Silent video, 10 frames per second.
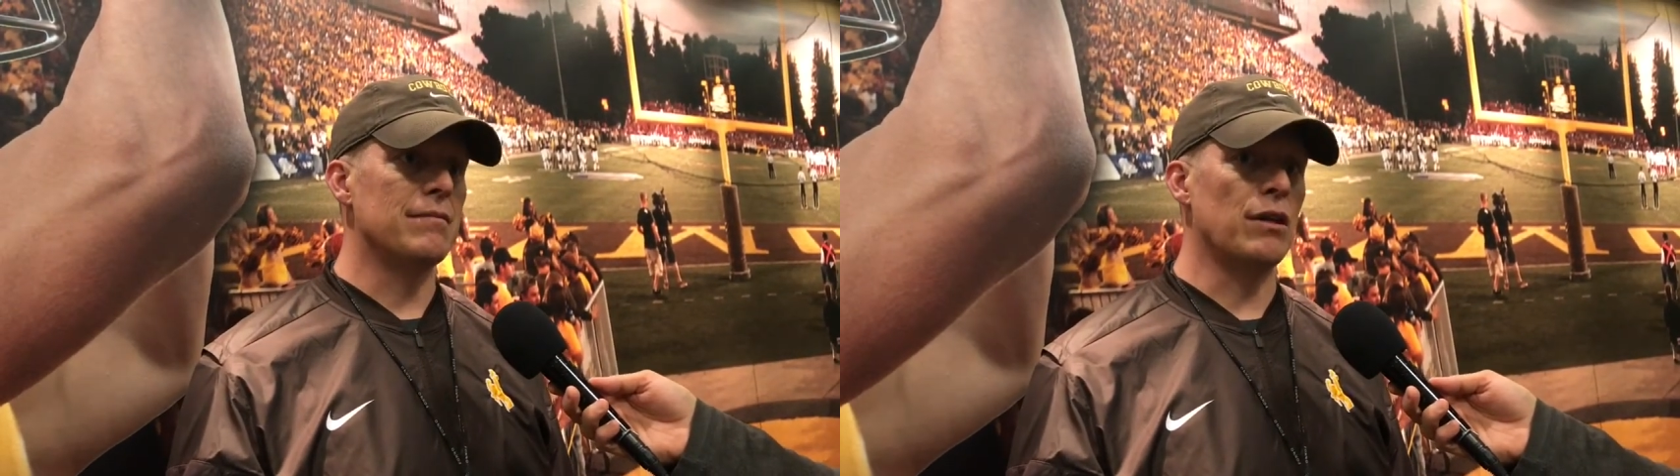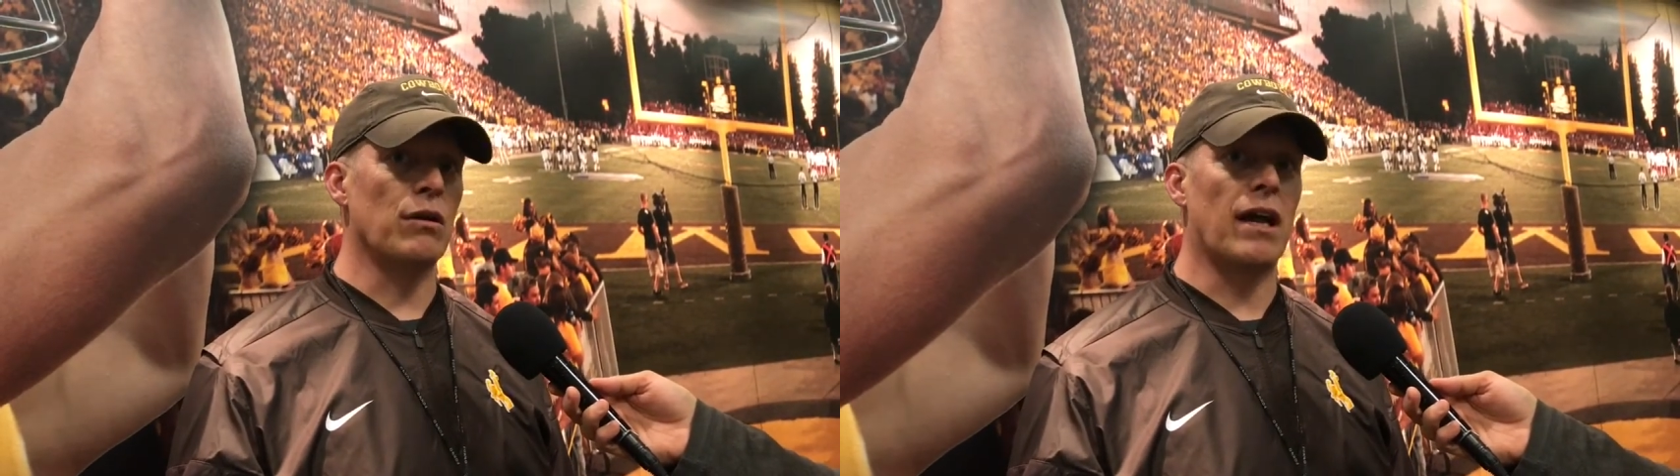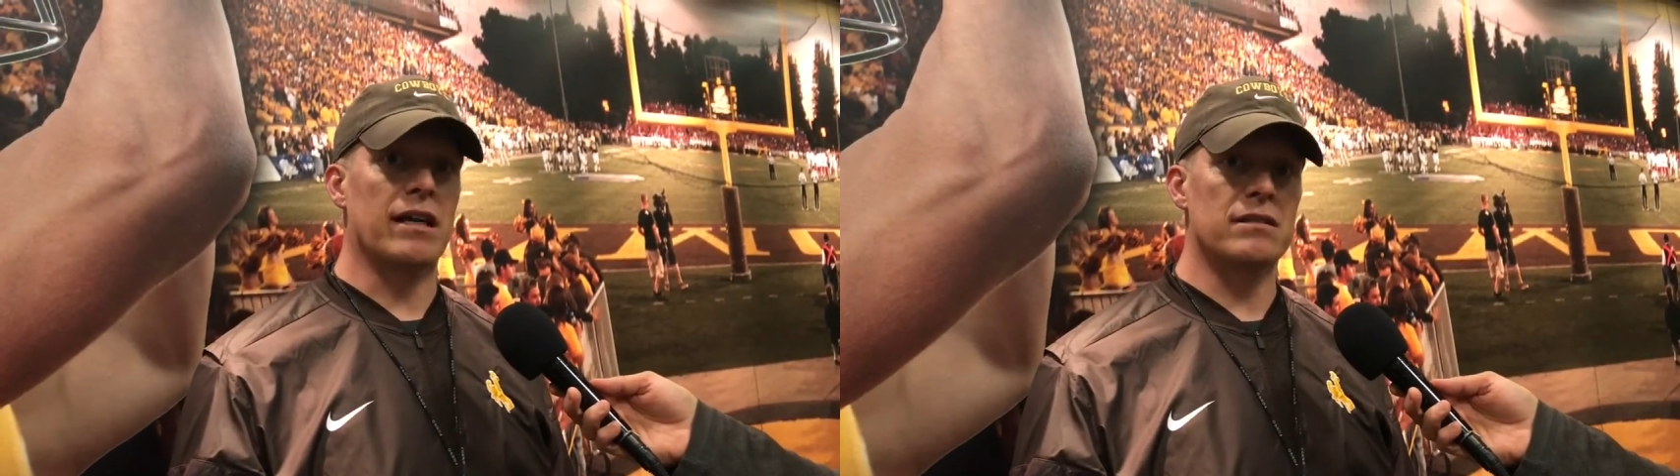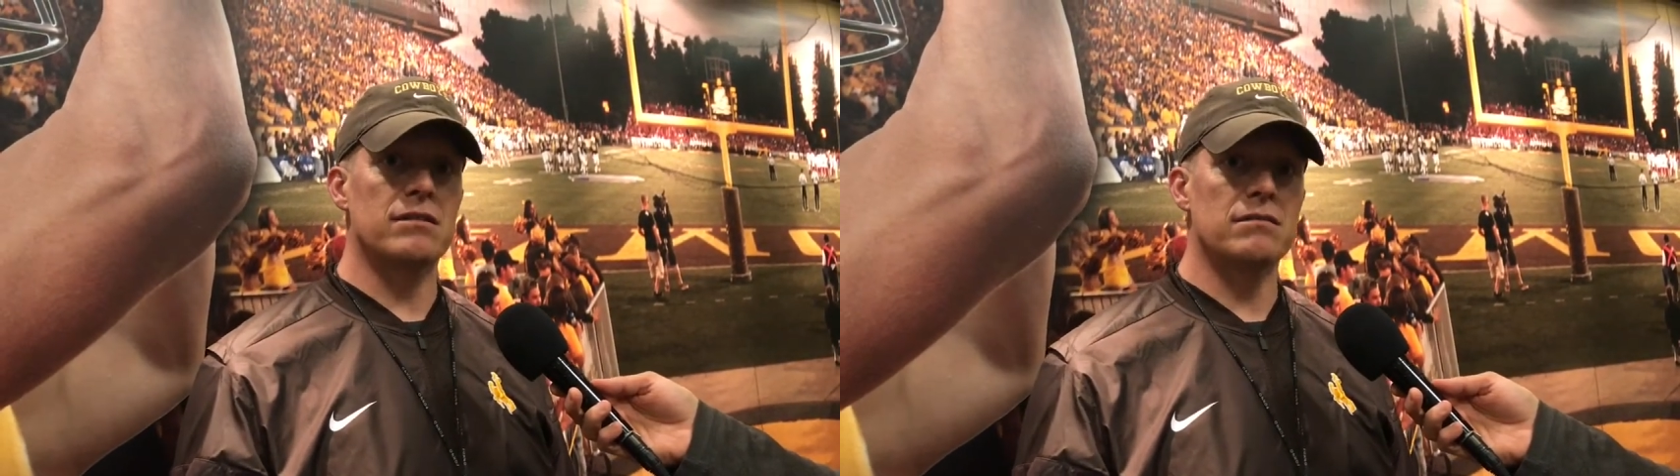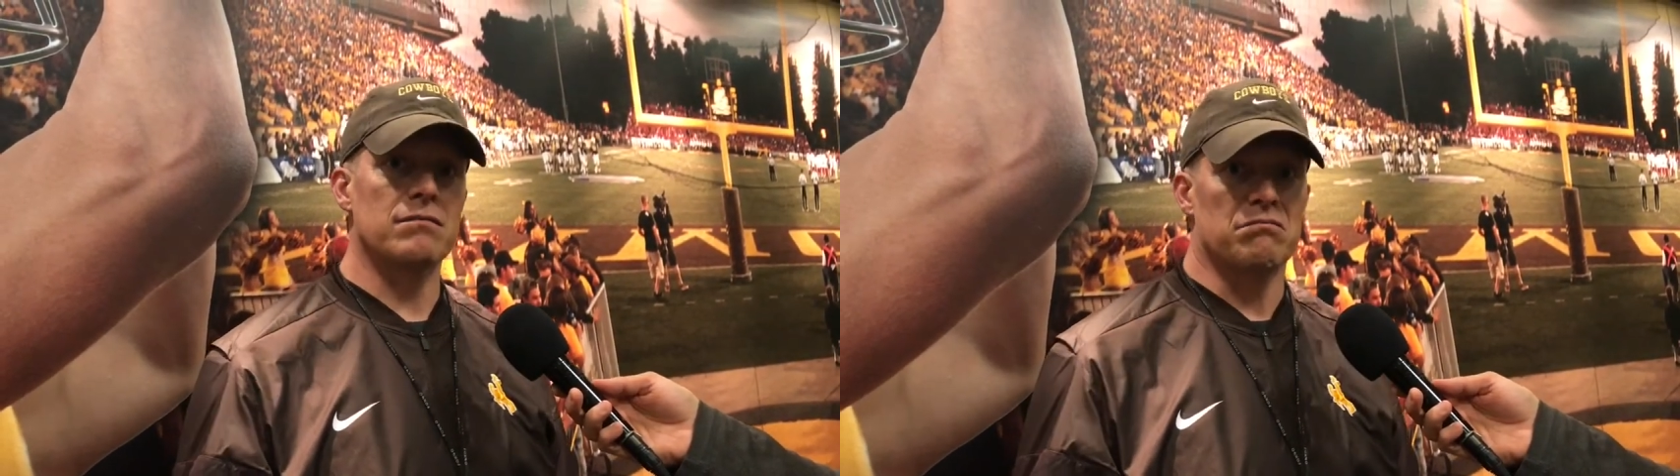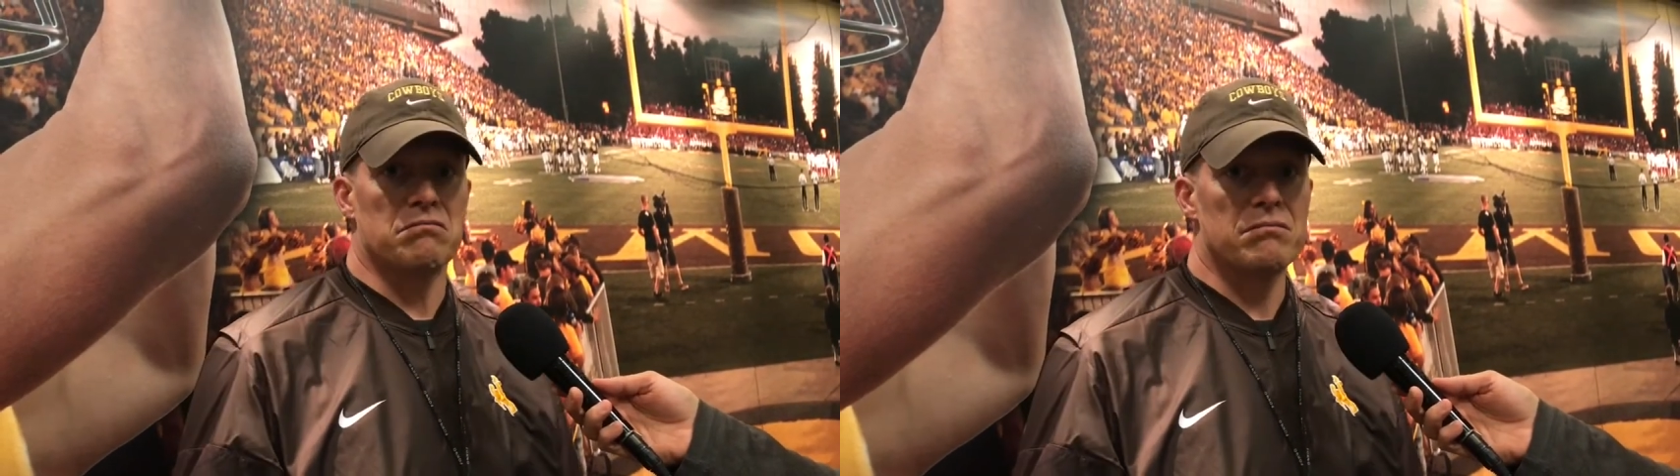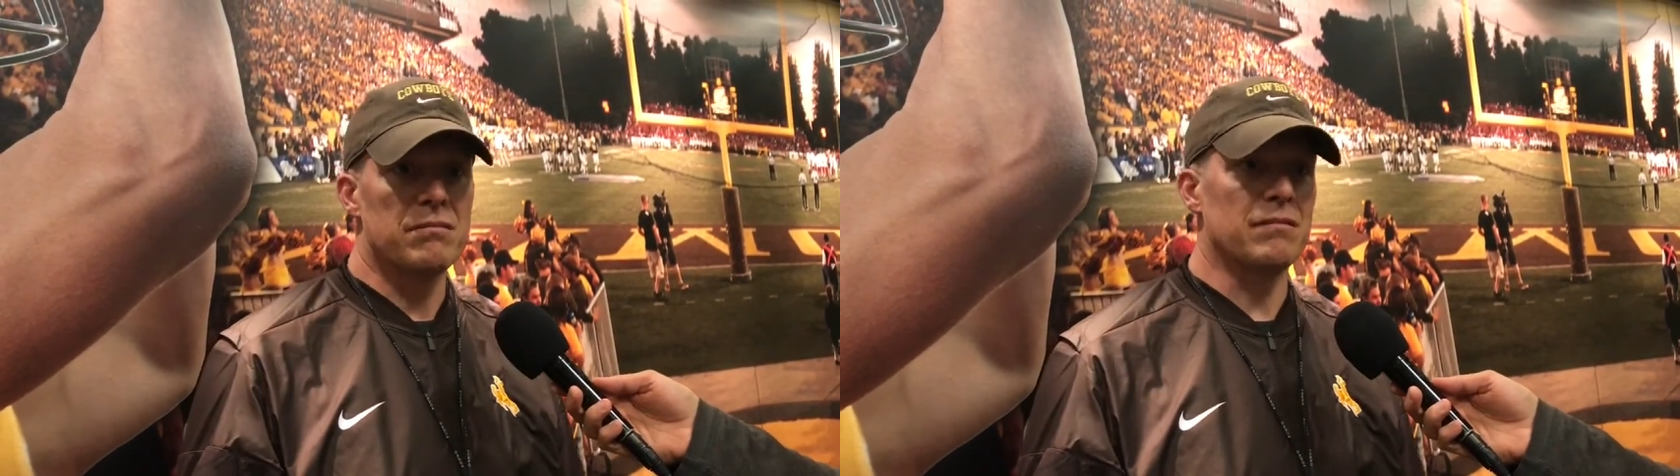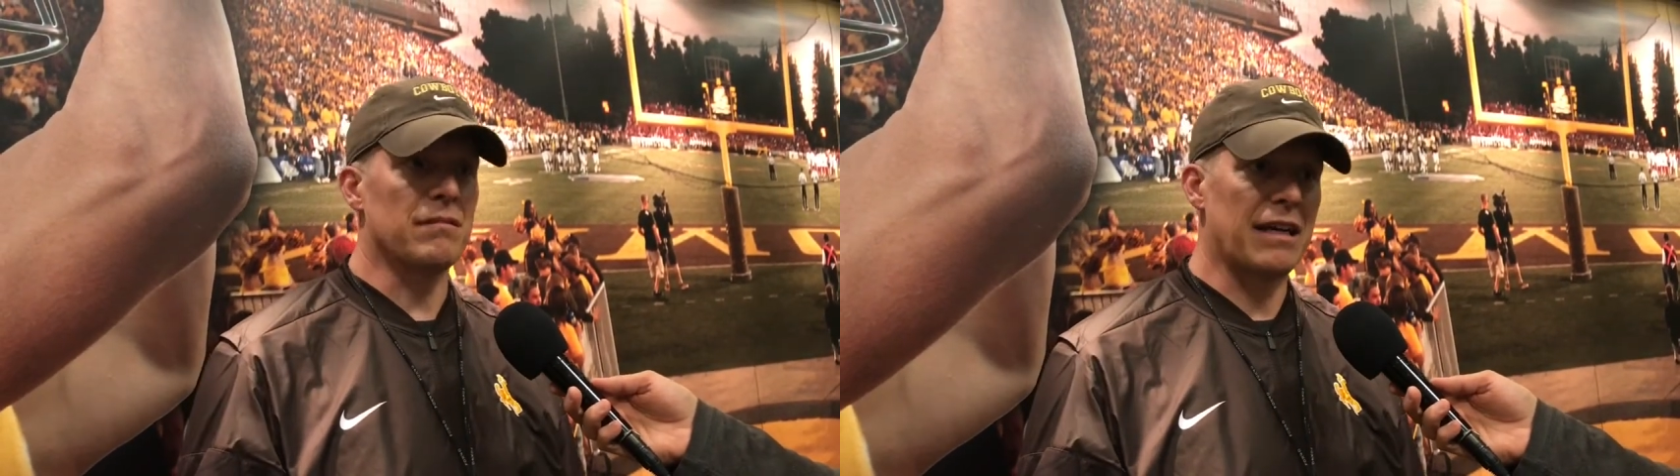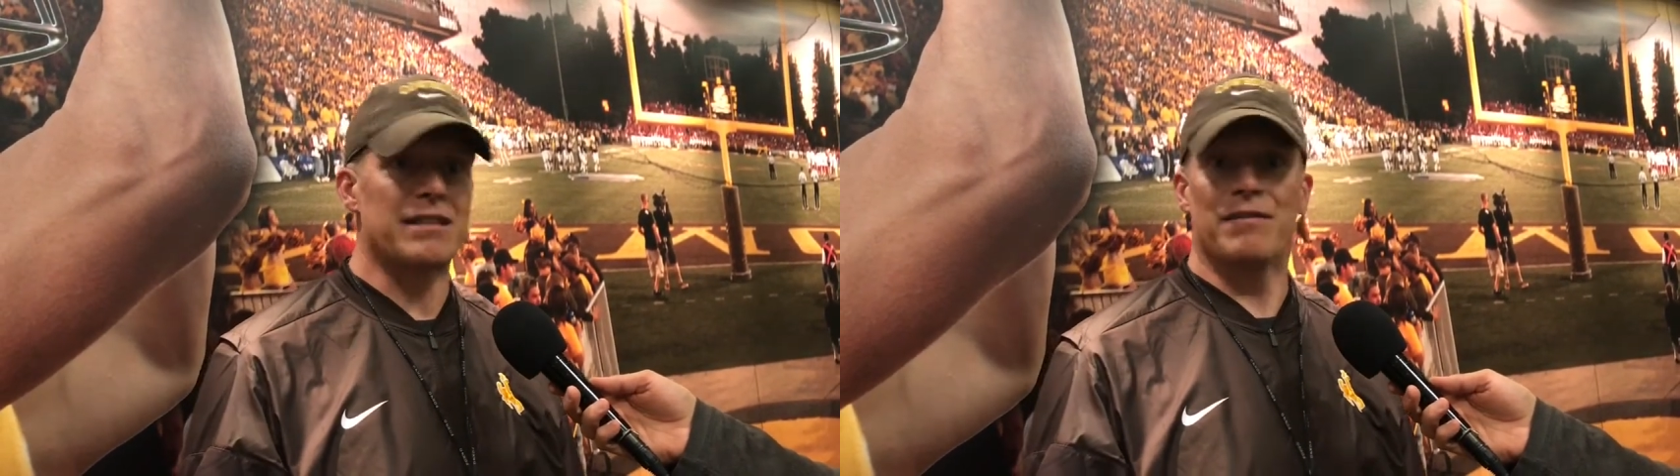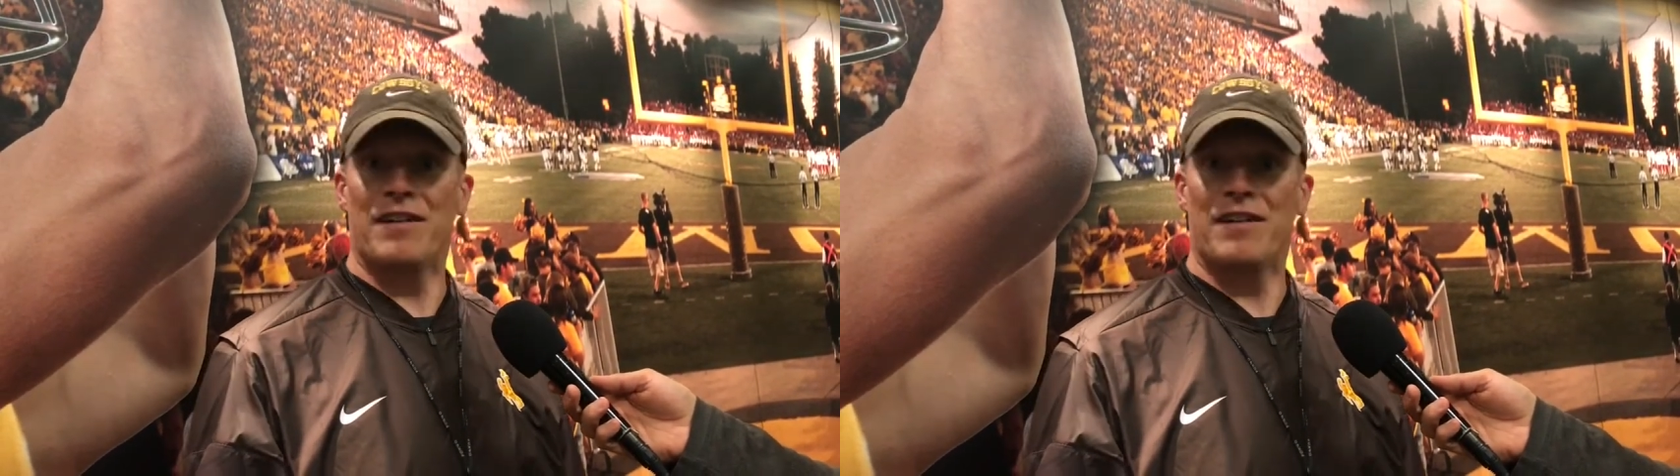you know, liked the